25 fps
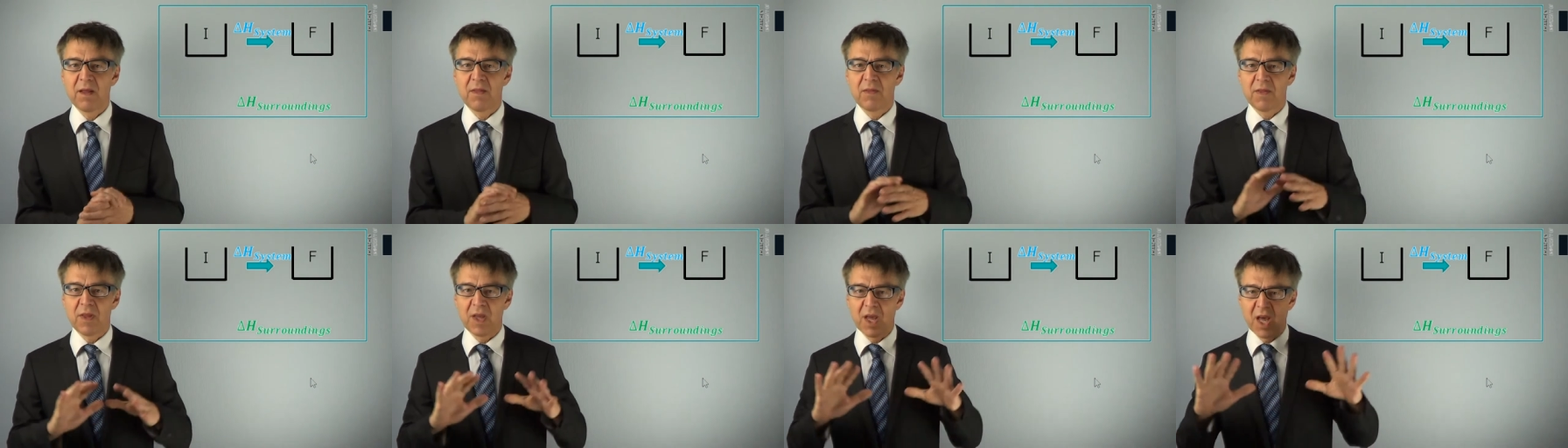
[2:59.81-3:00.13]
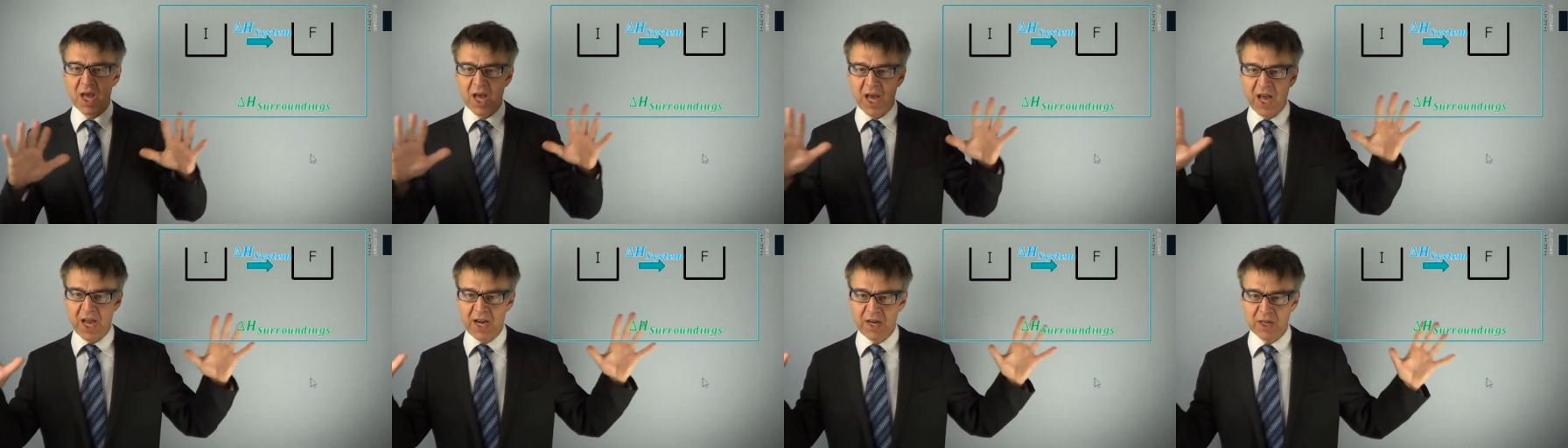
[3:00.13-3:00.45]
The
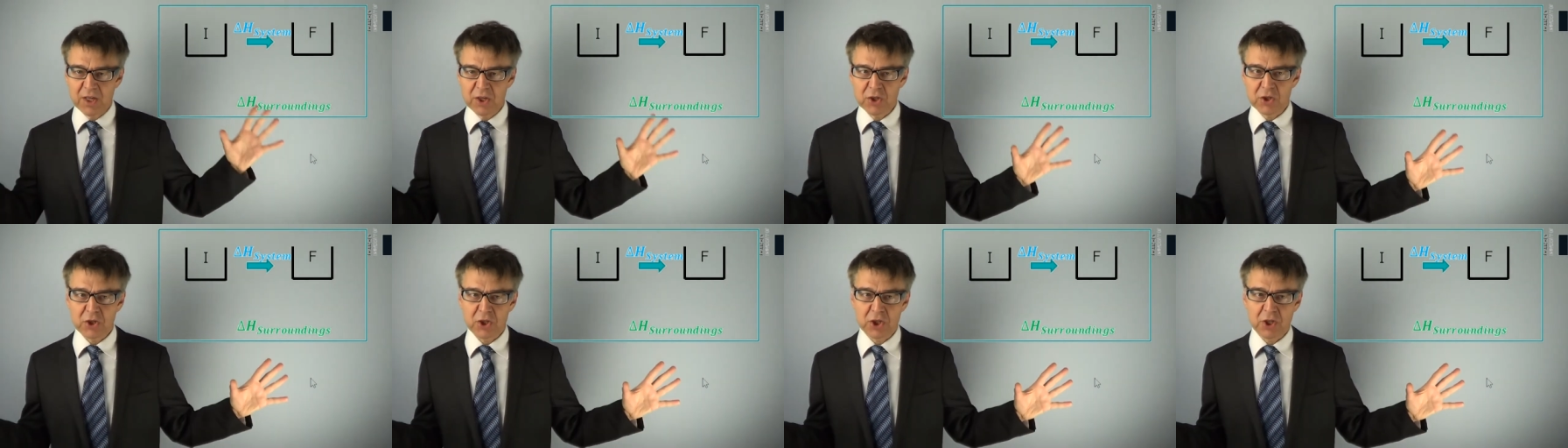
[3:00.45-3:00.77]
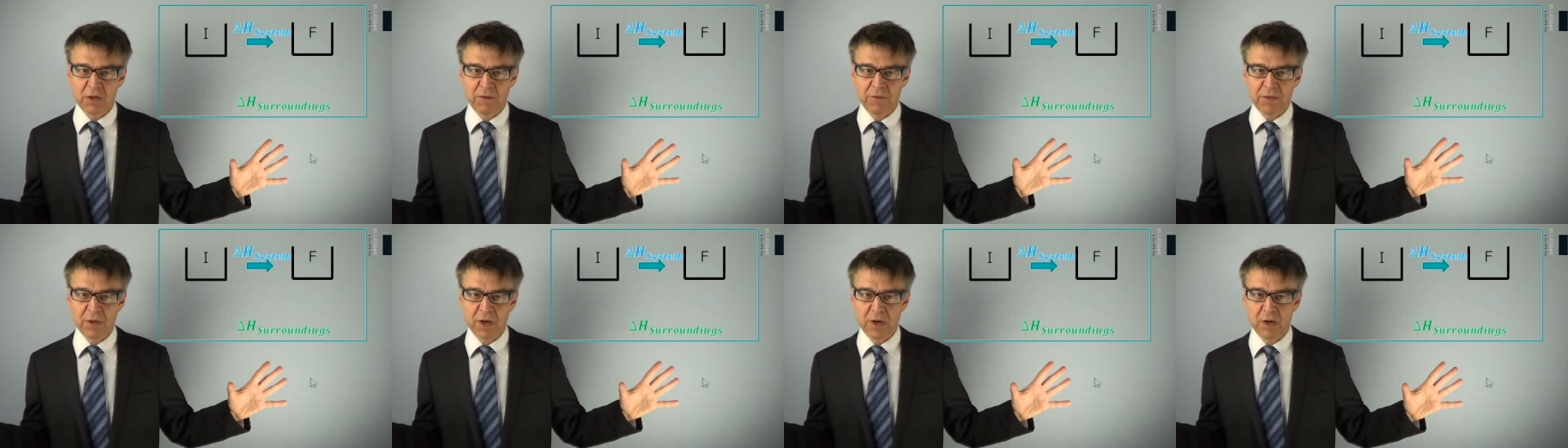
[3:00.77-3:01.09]
energy
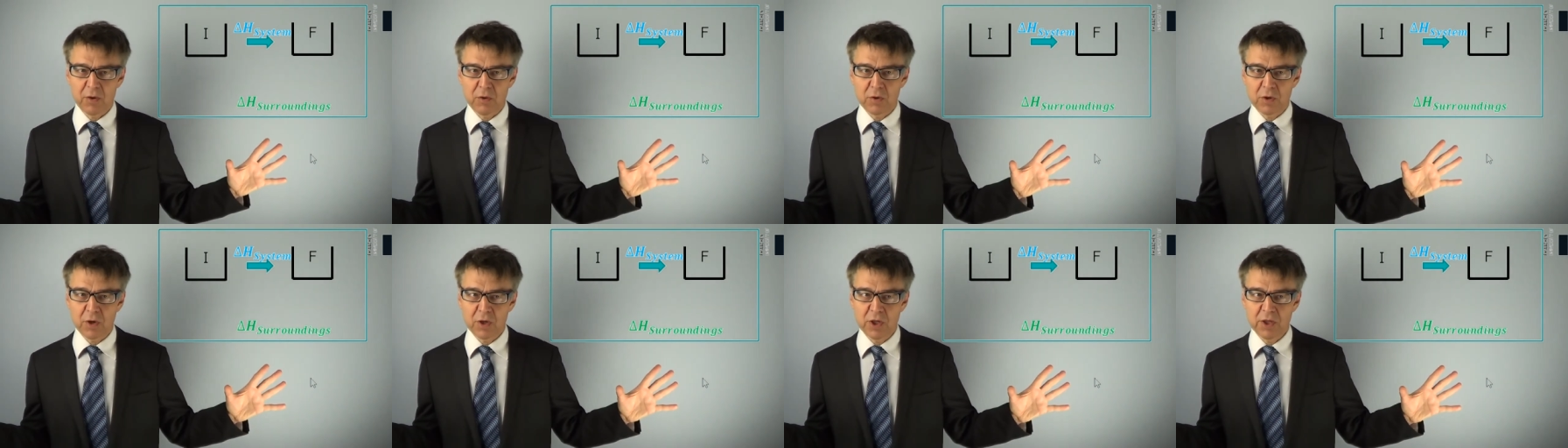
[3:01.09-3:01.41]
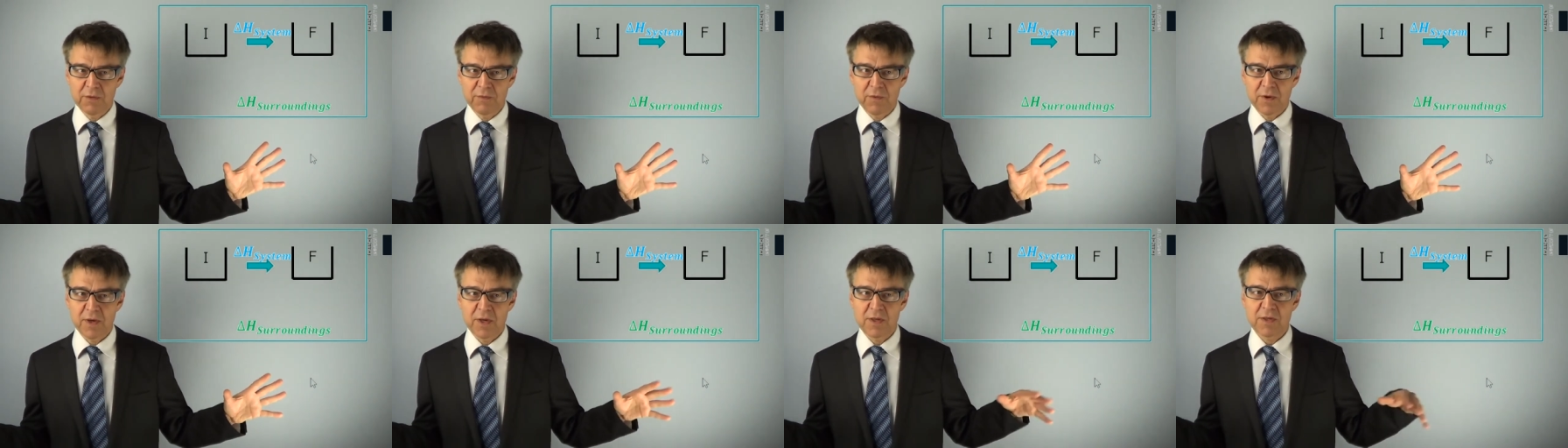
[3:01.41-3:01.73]
of the whole
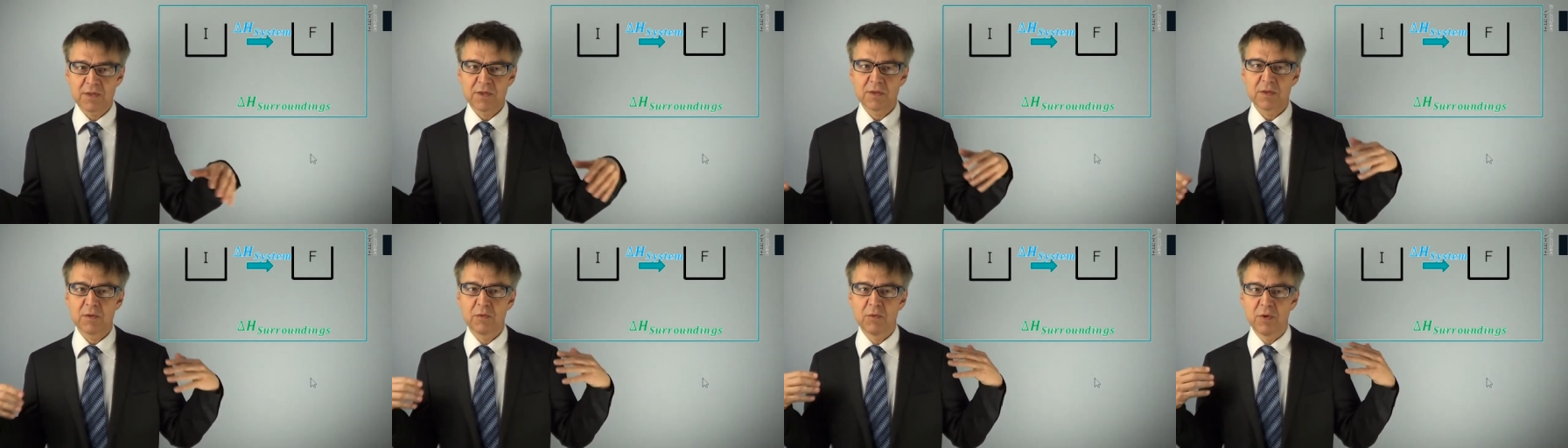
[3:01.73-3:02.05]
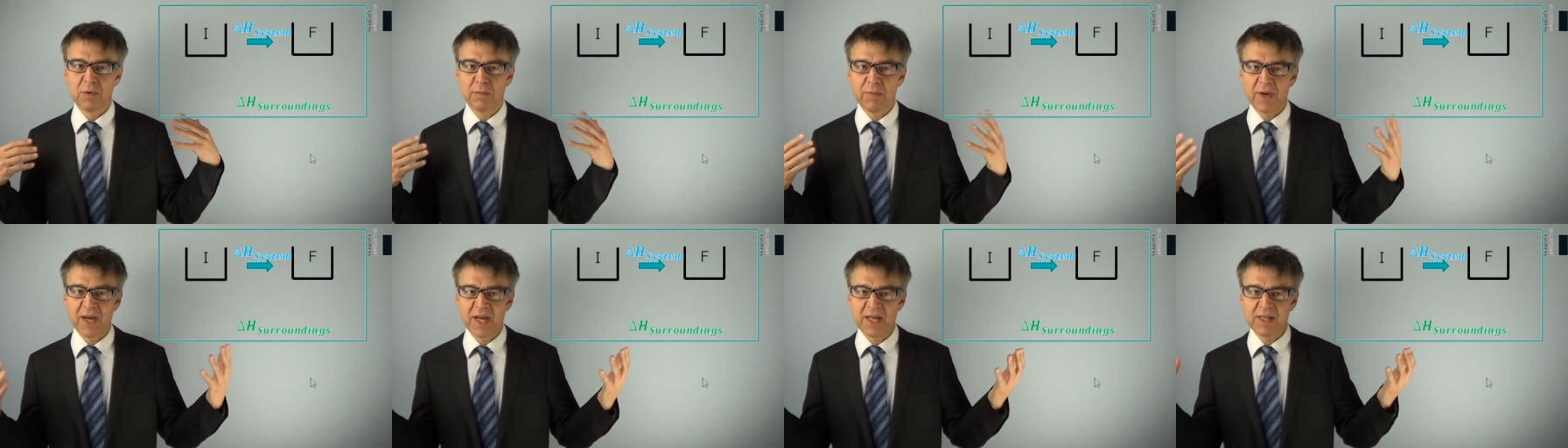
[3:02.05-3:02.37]
universe
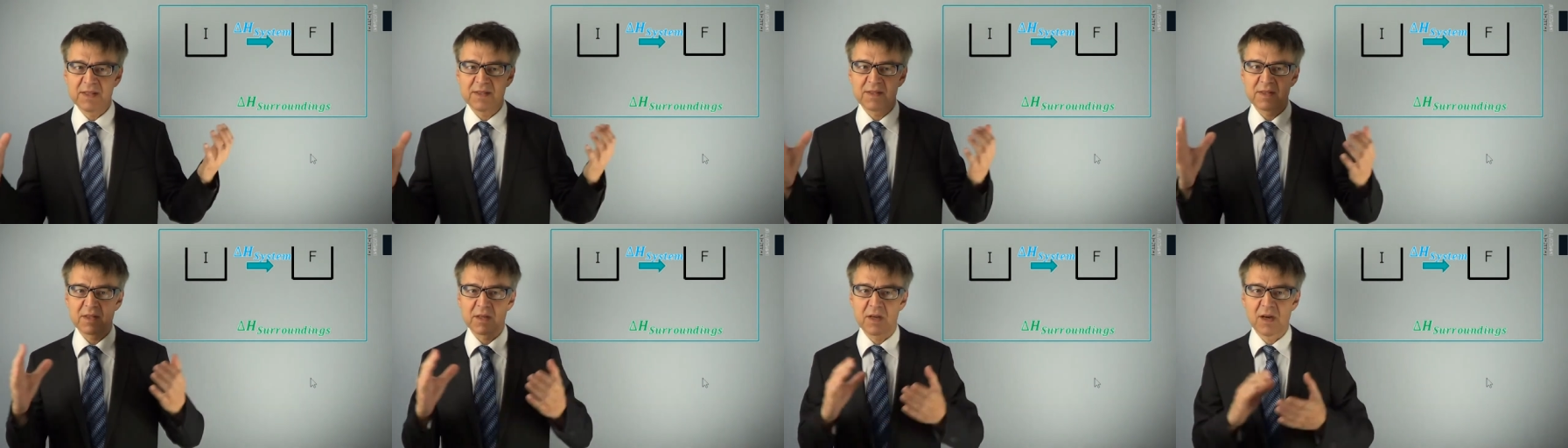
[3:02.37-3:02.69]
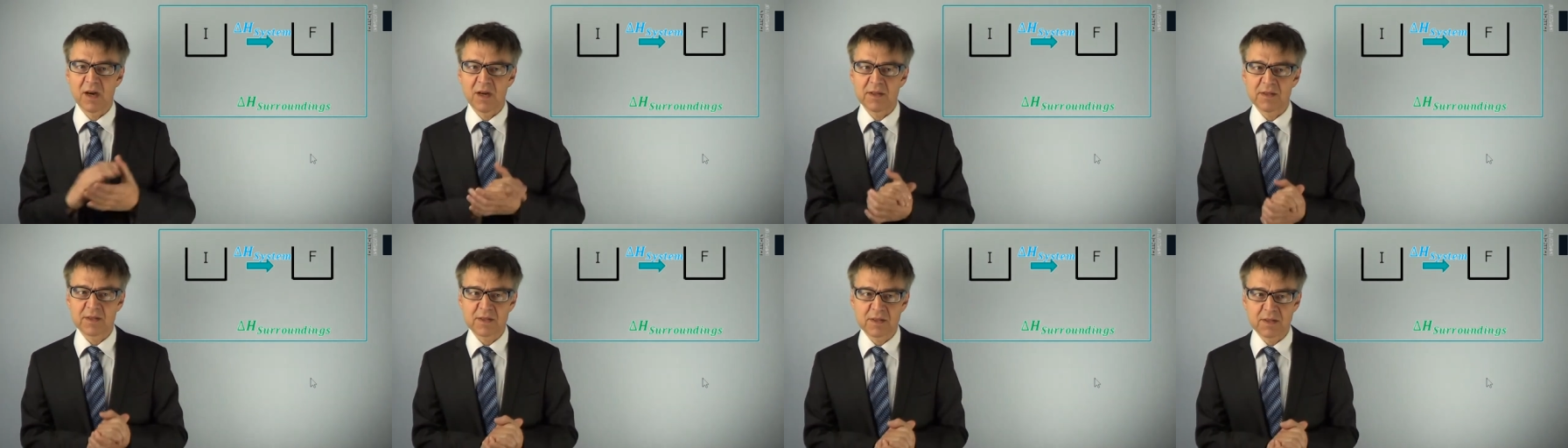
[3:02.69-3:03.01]
remains
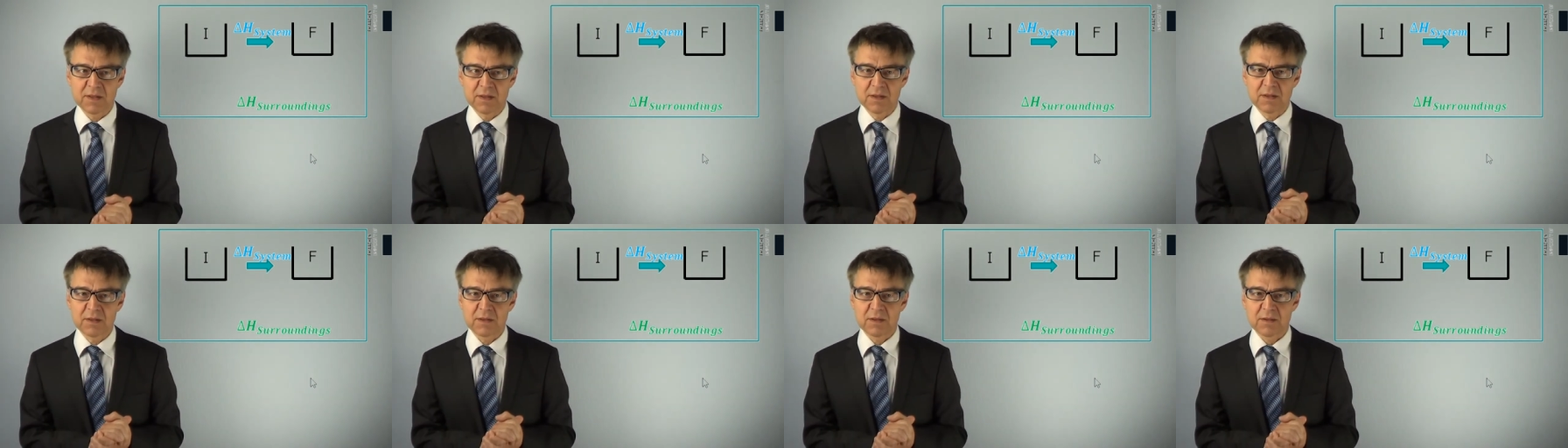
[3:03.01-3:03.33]
constant.